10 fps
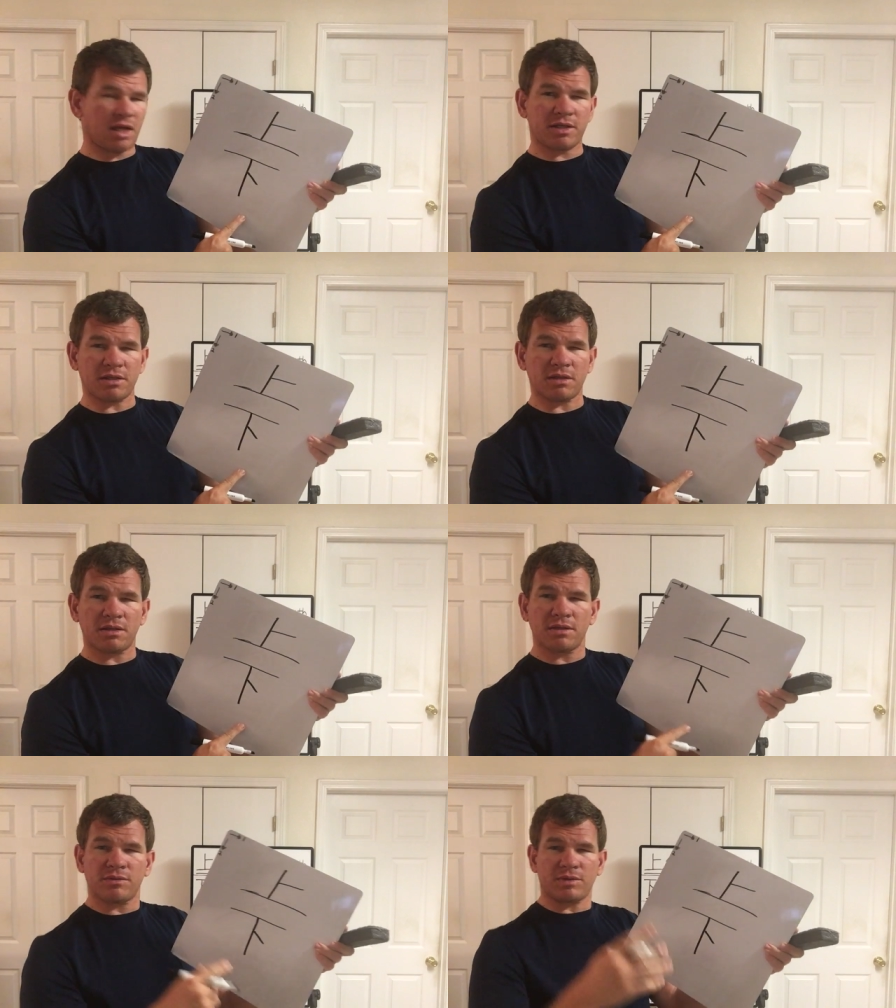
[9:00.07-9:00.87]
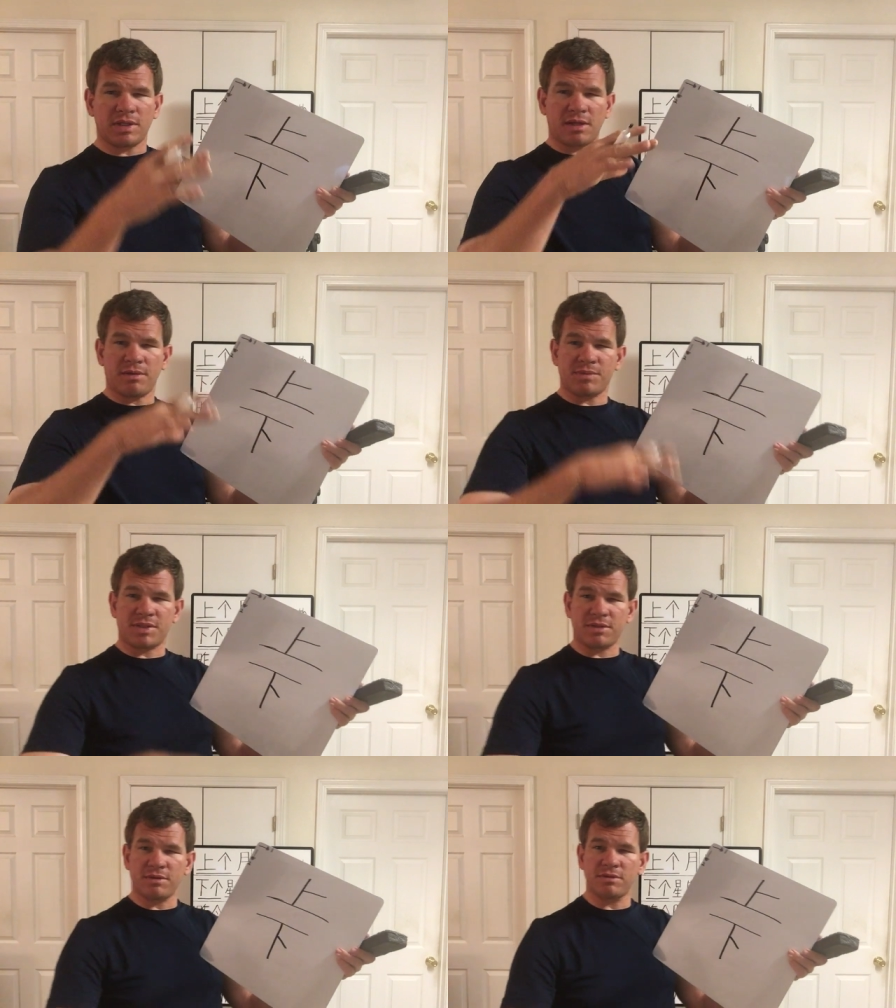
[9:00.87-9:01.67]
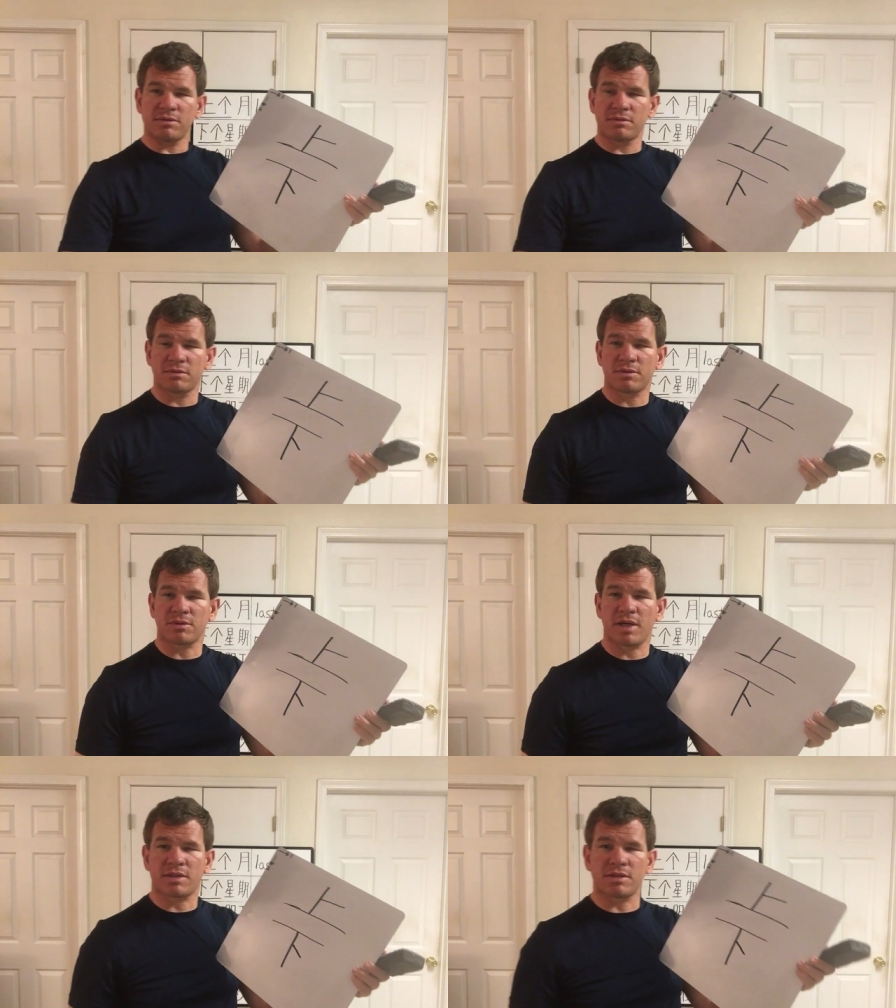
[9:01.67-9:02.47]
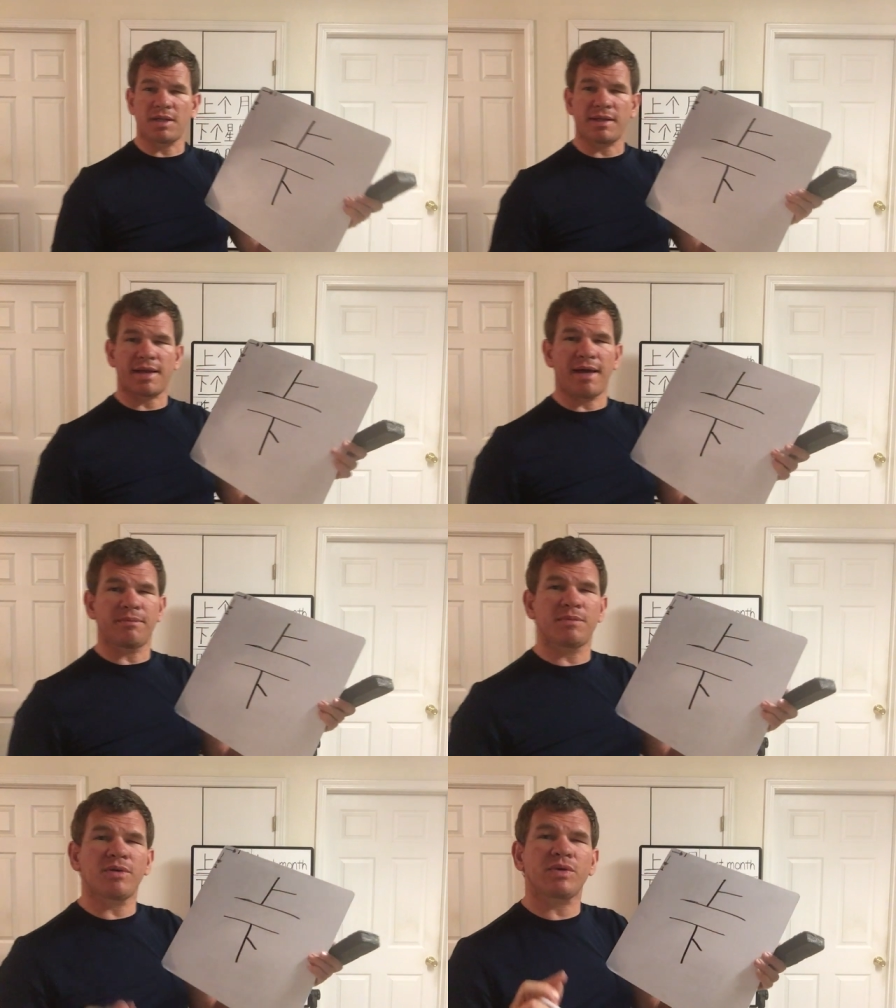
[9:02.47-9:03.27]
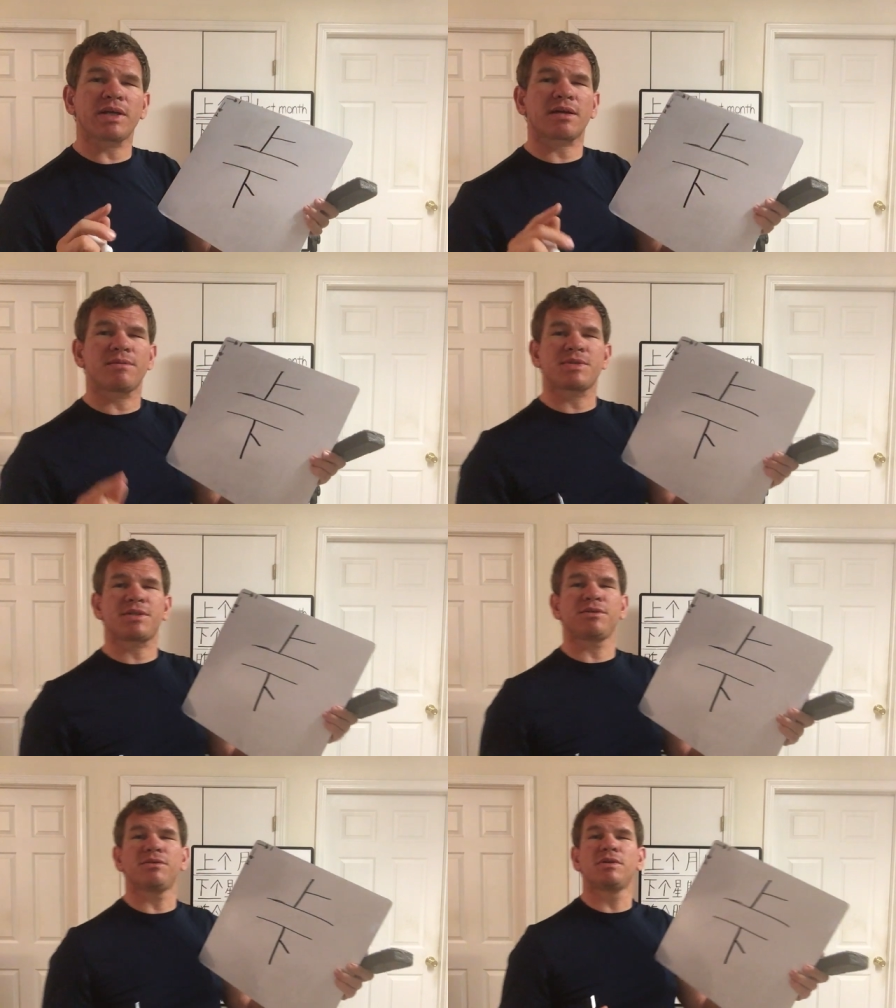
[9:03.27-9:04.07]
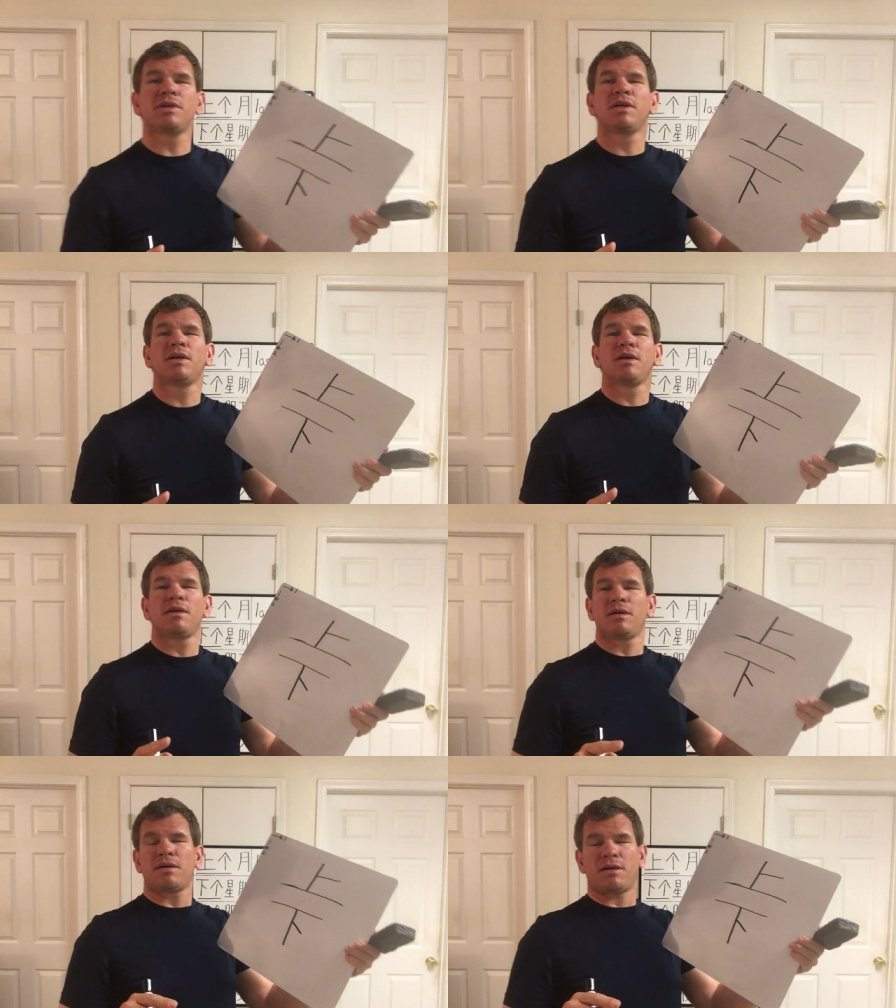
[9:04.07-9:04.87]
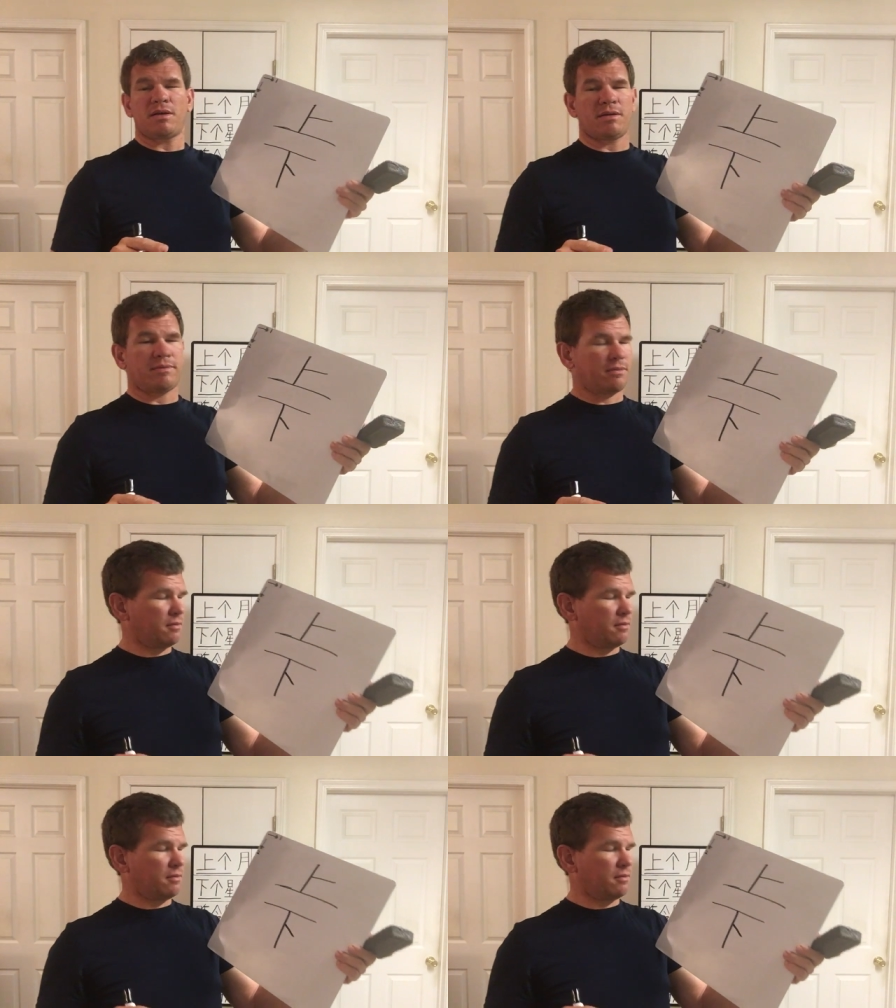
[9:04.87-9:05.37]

under when it comes to direction like that. But when it comes to um,